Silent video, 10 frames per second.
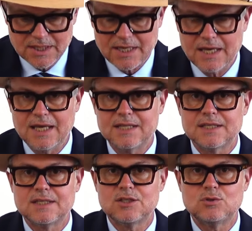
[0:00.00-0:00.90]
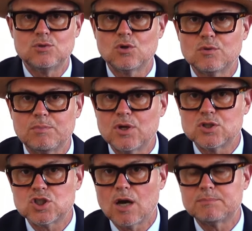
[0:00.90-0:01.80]
And you don't
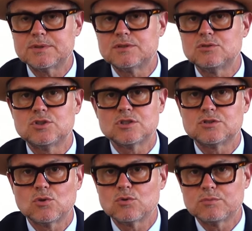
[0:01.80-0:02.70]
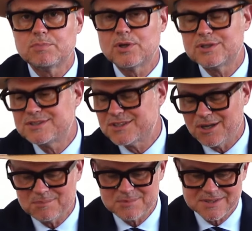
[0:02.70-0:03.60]
burn shops. You just don't burn
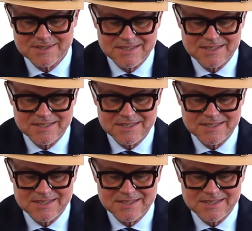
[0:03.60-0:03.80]
shops.